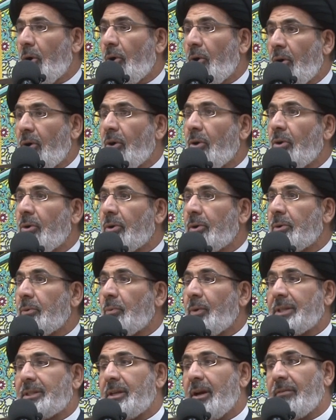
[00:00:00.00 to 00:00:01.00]
Or
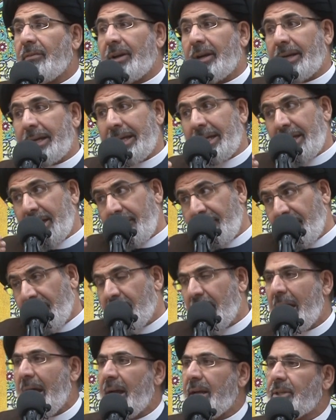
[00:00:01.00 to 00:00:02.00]
whatever
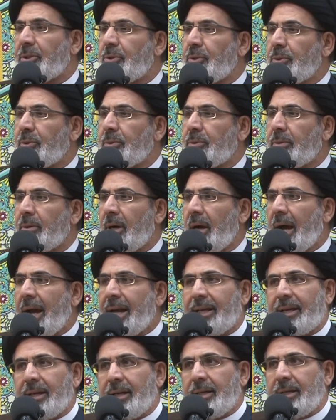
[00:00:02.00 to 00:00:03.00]
evil I do,
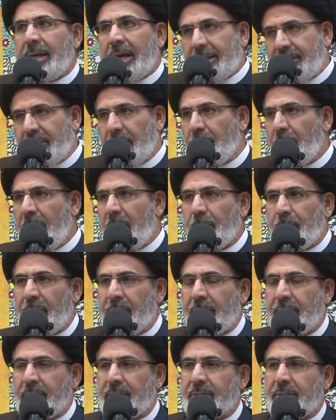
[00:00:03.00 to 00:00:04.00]
I can get away
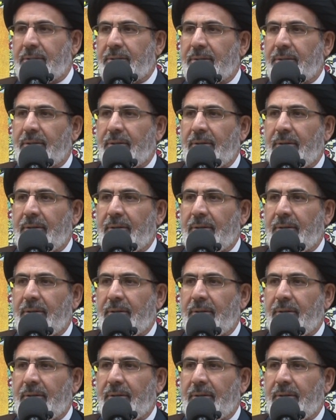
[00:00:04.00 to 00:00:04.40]
with it